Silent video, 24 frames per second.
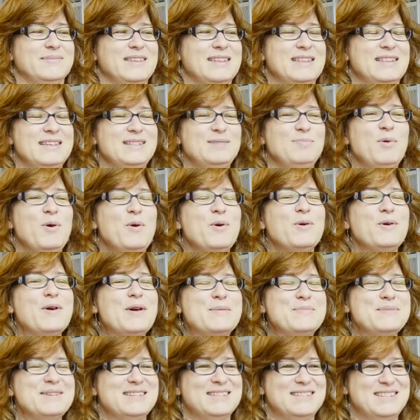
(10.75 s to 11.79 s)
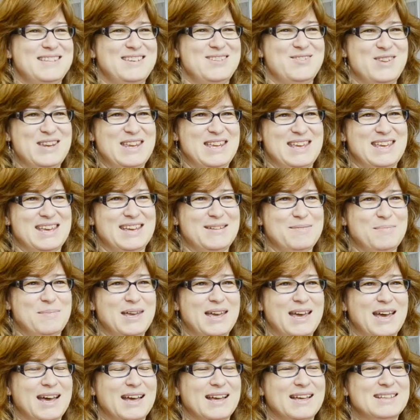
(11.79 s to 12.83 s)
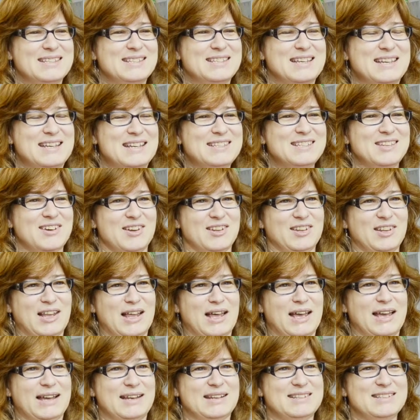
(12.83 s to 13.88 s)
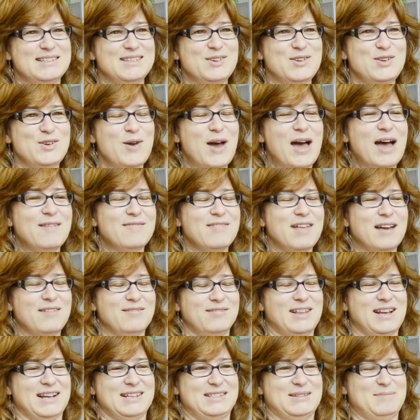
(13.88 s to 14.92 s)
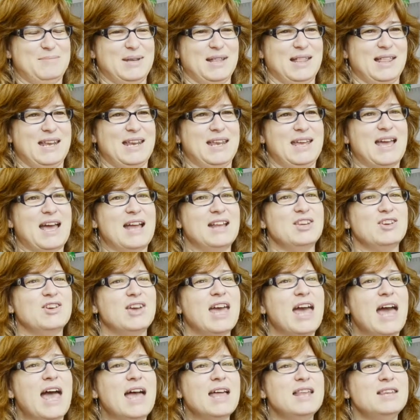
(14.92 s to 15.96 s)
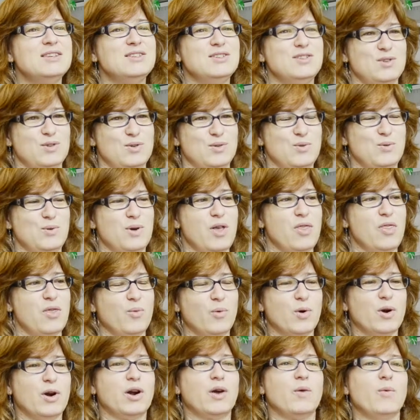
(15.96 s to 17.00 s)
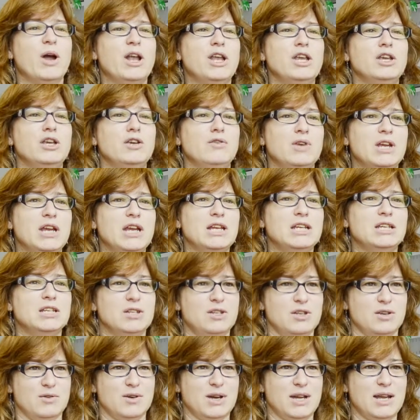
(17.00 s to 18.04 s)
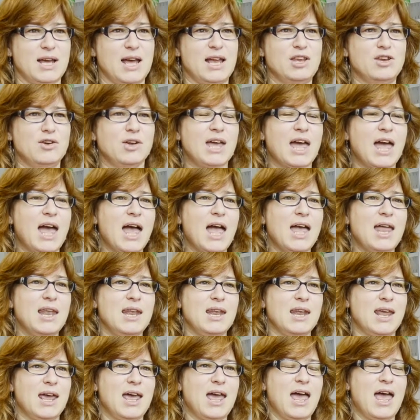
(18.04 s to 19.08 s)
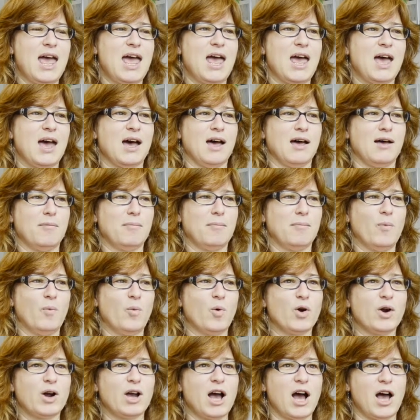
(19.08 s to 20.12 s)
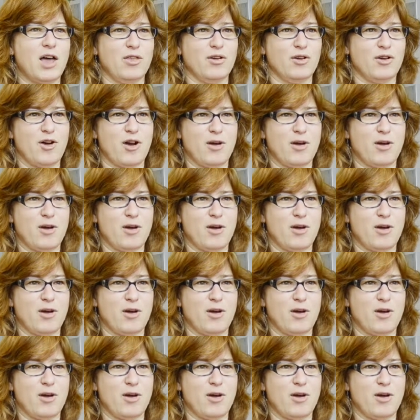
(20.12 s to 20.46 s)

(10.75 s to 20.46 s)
This program is unique because it is online, so you have that flexibility and you can do the work when you need to do it and you can um, work other